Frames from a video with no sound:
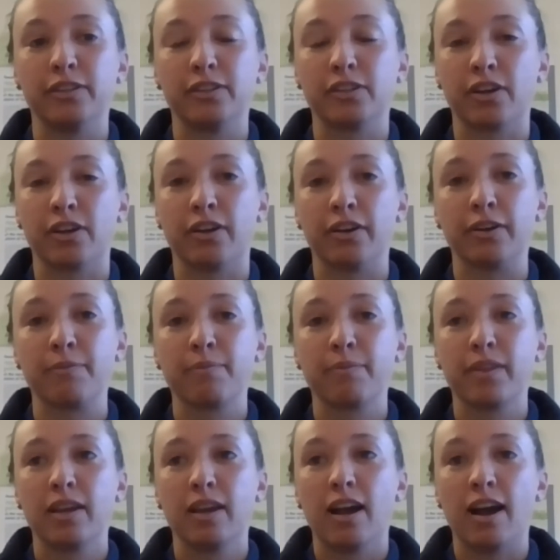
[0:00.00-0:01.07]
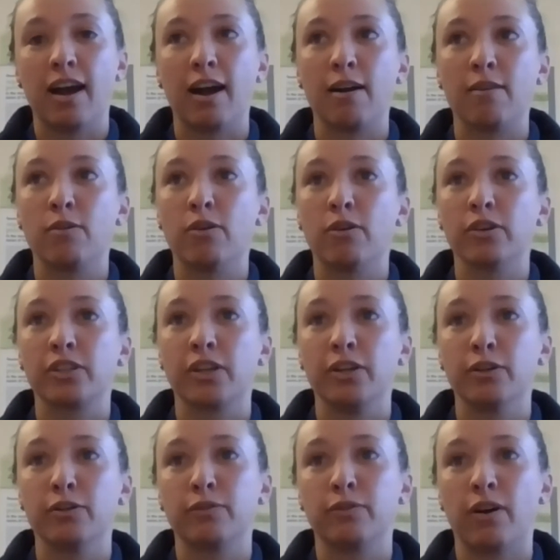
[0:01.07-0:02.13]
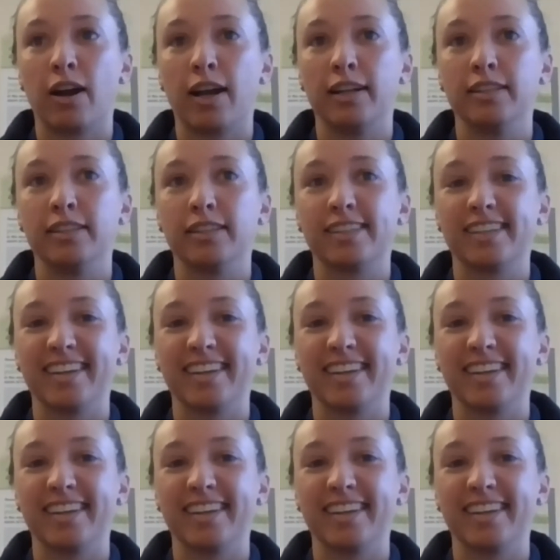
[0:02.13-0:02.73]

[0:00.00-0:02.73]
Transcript: So also you'll find